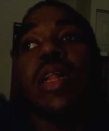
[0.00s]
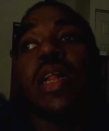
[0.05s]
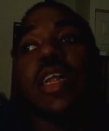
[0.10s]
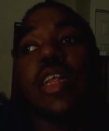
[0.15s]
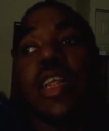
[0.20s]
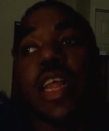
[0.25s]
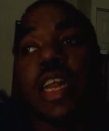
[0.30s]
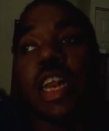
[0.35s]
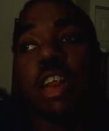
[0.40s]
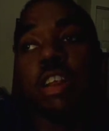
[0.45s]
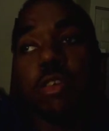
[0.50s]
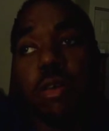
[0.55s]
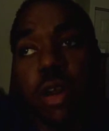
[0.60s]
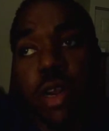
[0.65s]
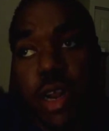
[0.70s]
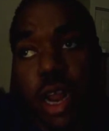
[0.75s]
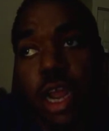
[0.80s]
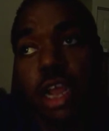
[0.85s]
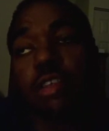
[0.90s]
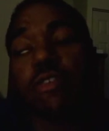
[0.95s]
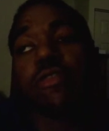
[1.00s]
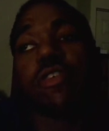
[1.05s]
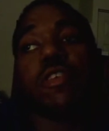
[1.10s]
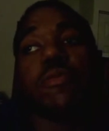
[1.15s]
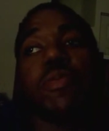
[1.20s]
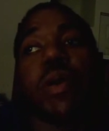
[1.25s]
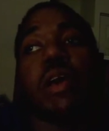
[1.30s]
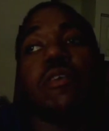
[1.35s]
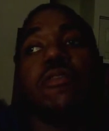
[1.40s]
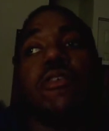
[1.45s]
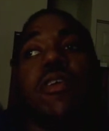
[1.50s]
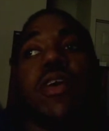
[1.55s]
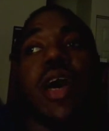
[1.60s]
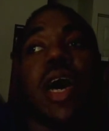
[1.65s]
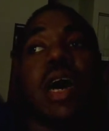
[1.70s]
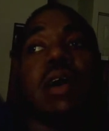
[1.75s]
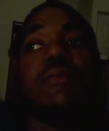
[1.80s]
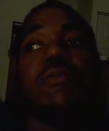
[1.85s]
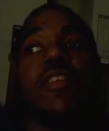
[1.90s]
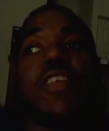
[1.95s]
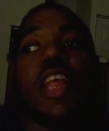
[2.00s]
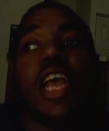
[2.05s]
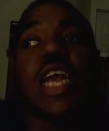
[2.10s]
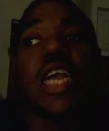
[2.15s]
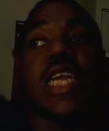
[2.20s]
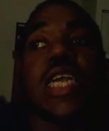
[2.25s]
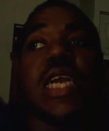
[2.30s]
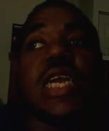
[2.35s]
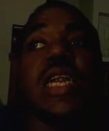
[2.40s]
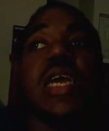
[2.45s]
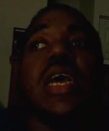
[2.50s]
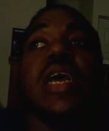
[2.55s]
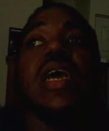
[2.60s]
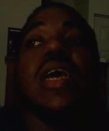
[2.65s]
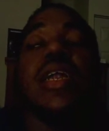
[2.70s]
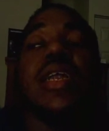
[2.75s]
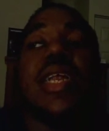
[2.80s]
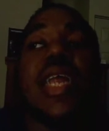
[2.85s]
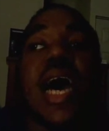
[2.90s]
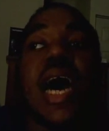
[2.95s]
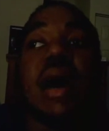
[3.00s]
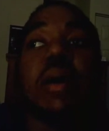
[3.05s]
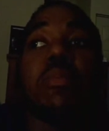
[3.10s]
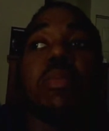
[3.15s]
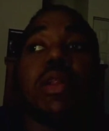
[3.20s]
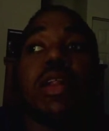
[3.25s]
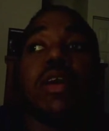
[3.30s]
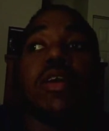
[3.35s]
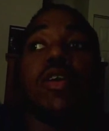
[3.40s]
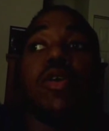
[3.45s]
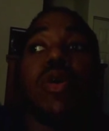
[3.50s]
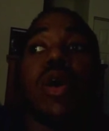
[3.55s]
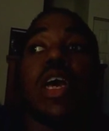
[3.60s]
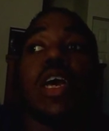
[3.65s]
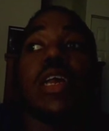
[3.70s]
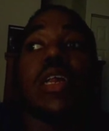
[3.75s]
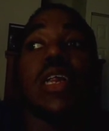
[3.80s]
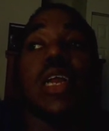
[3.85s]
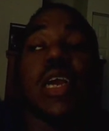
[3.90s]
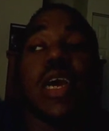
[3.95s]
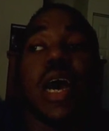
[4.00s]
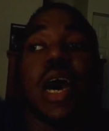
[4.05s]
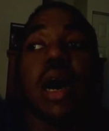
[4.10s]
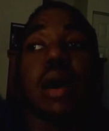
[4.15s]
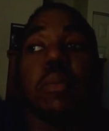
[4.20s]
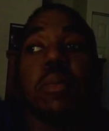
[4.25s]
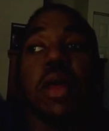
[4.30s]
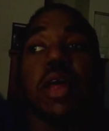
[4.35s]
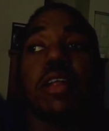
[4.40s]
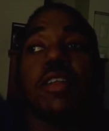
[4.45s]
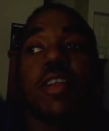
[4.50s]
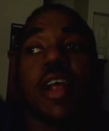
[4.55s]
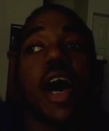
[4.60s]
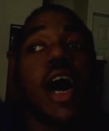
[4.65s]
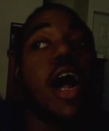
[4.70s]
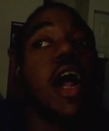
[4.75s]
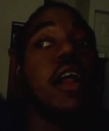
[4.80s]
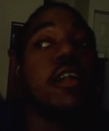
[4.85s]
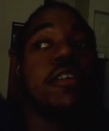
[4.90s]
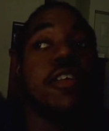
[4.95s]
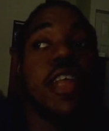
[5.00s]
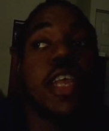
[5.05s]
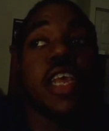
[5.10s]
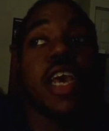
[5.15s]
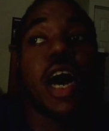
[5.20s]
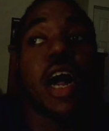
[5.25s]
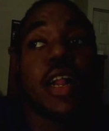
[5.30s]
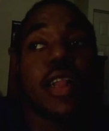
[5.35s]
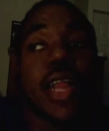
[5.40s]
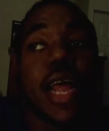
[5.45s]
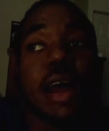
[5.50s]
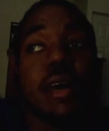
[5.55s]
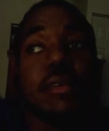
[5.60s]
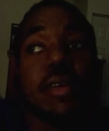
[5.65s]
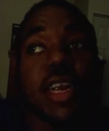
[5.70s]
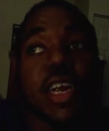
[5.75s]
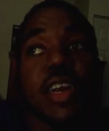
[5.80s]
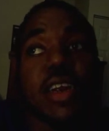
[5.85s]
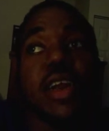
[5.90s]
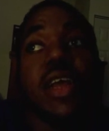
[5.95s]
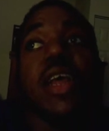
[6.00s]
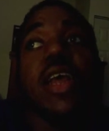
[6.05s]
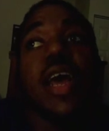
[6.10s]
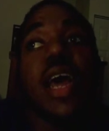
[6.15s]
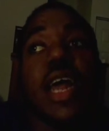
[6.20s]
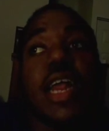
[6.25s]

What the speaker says: Let's get into a nice, respectful conversation down below in the comments. I'll see y'all down there.